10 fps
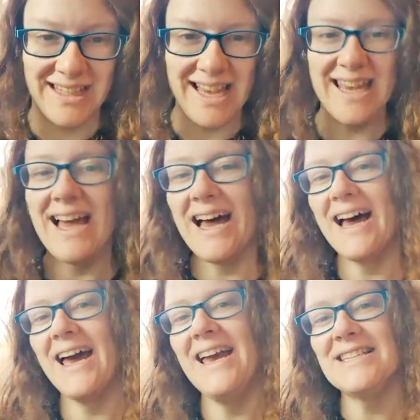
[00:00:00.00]
Hi
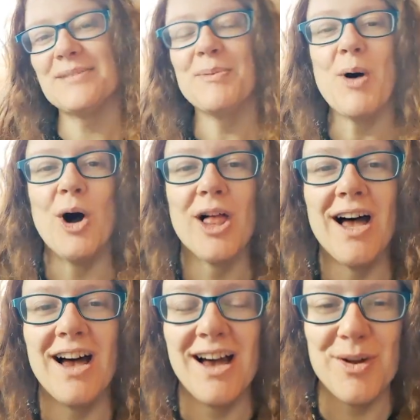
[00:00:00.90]
guys, it's me
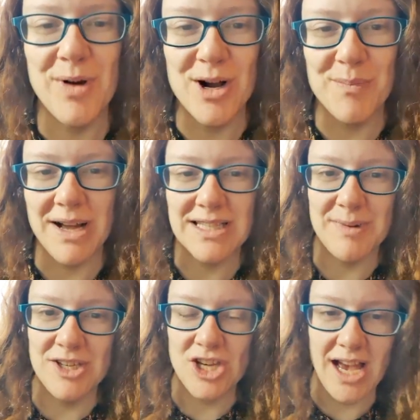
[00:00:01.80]
Paula and welcome back to
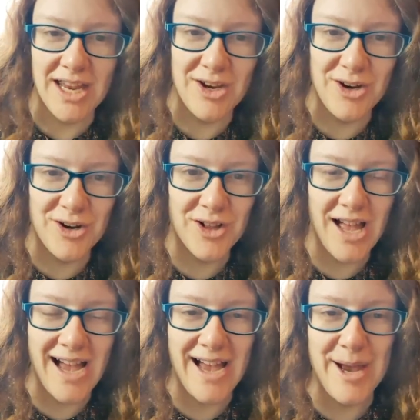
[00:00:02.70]
my
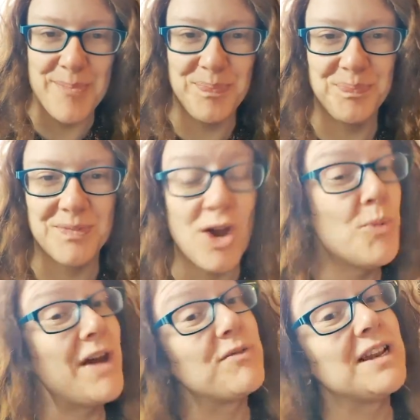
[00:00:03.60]
channel. Um,
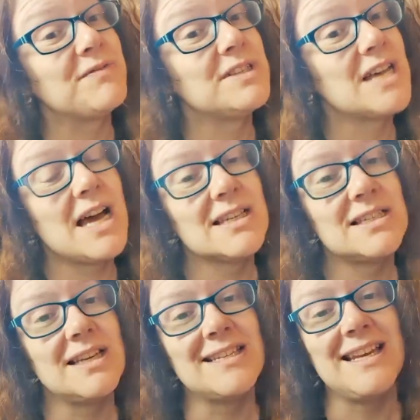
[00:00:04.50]
hope everyone had a
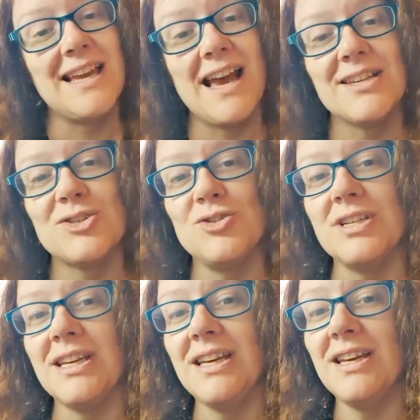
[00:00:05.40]
fantastic day
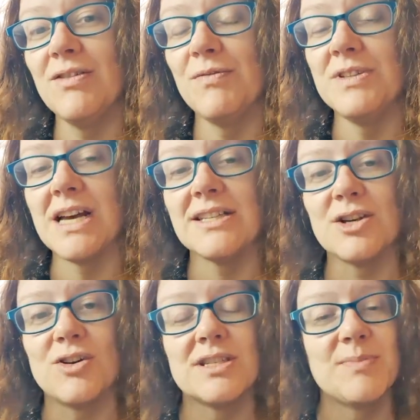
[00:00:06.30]
yesterday, a
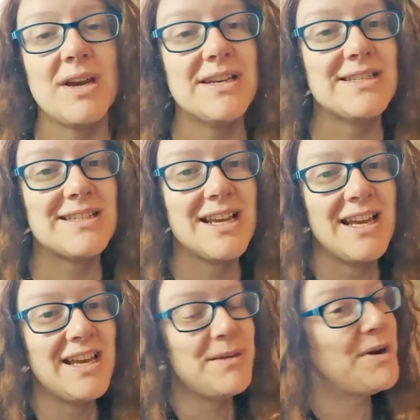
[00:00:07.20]
fantastic Christmas.
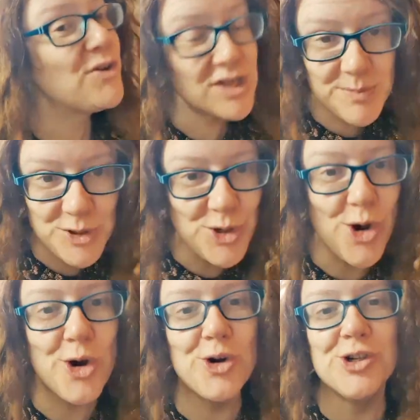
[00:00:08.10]
Merry Christmas to you
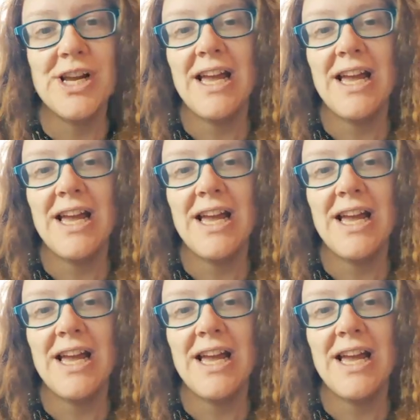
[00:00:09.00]
all.